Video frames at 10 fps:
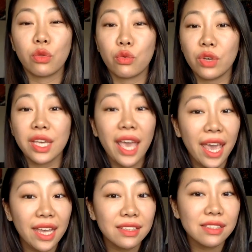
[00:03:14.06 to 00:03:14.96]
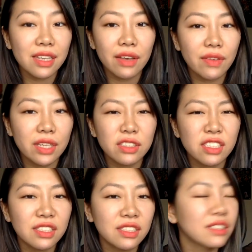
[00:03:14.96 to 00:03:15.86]
3/8 of
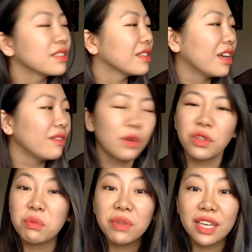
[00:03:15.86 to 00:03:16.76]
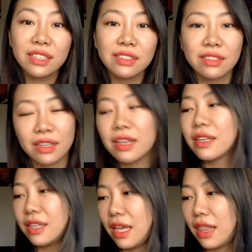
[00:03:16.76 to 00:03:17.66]
ounces of Olaplex,
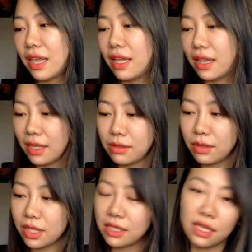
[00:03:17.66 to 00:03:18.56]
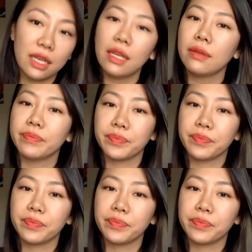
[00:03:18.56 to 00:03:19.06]
and then that's what I did.